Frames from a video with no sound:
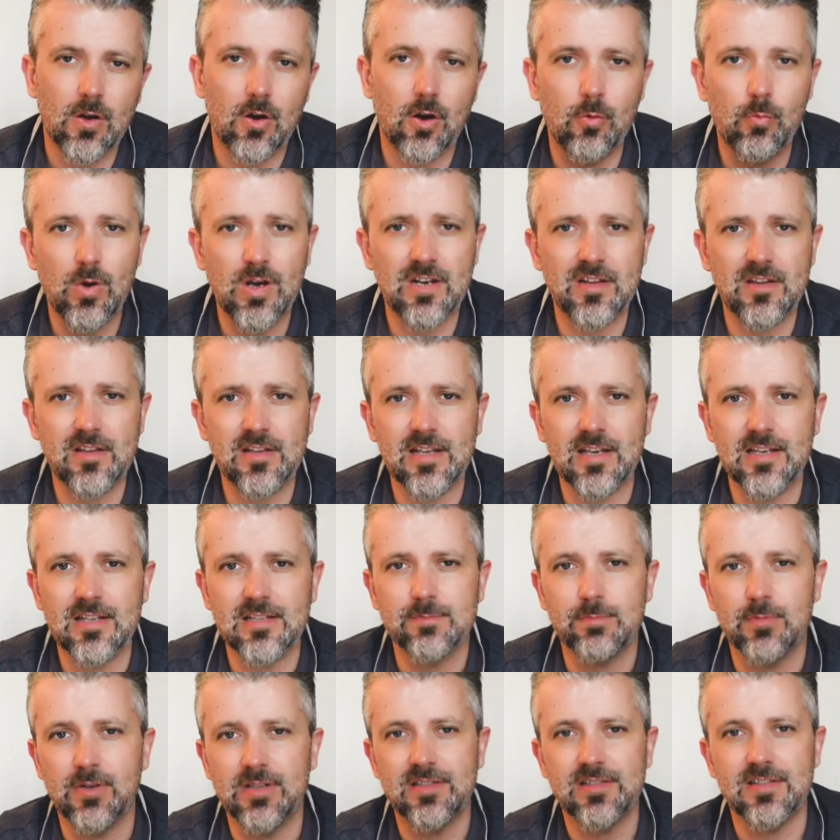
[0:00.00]
On one of the
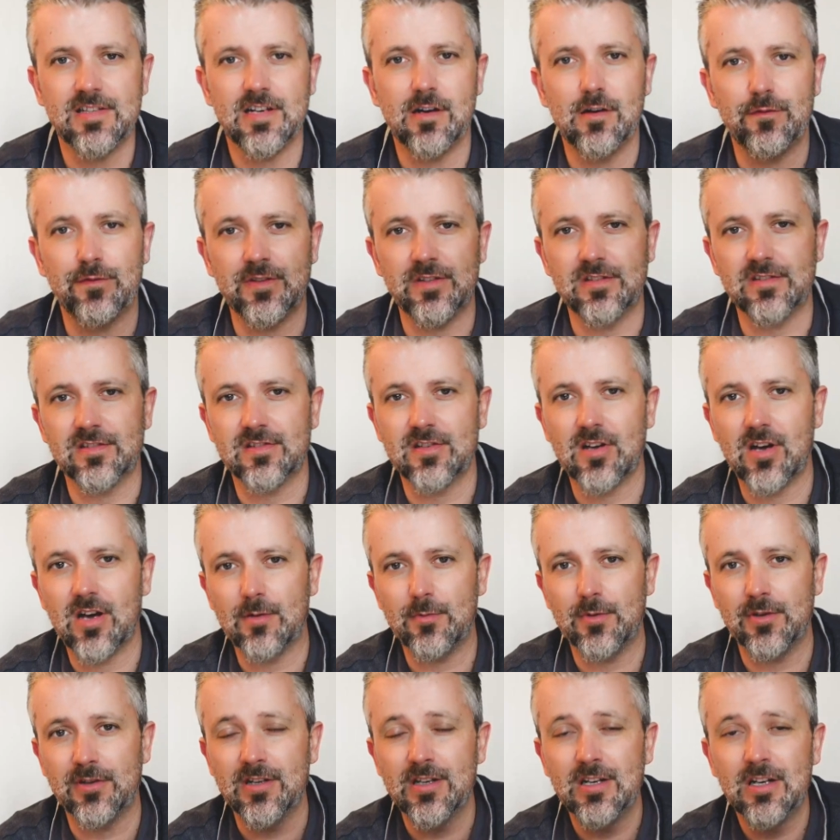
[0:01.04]
days, myself and
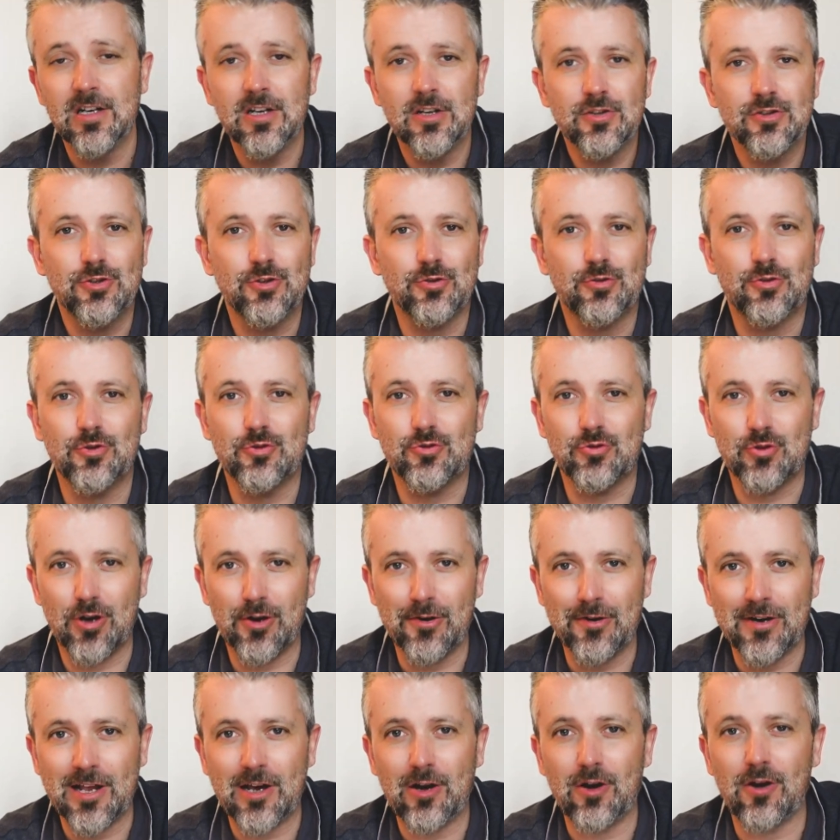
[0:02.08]
Simon took the
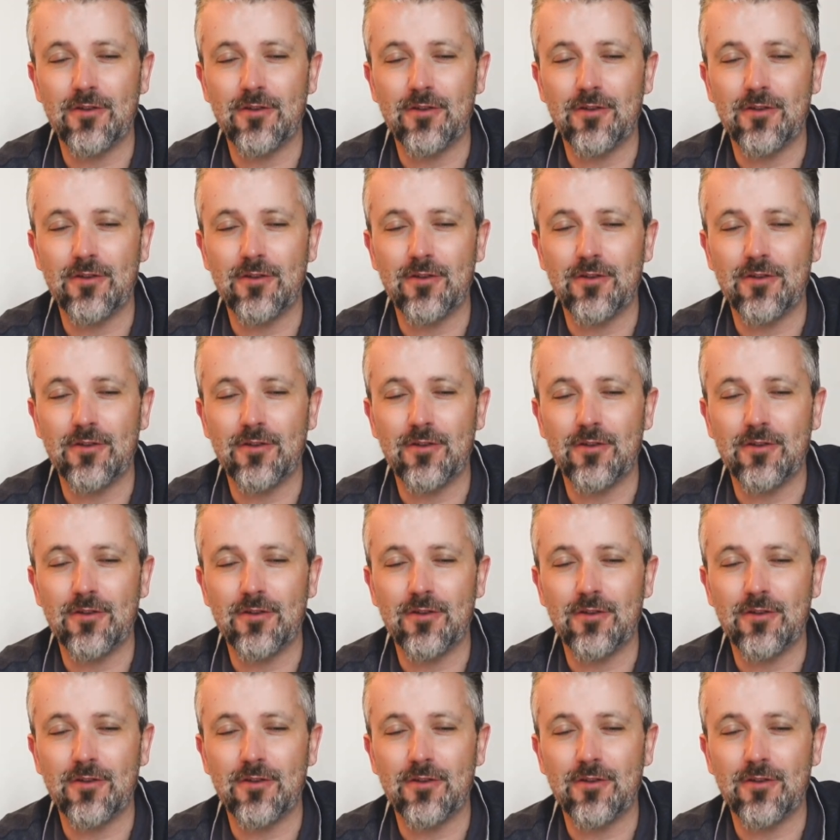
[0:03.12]
drone out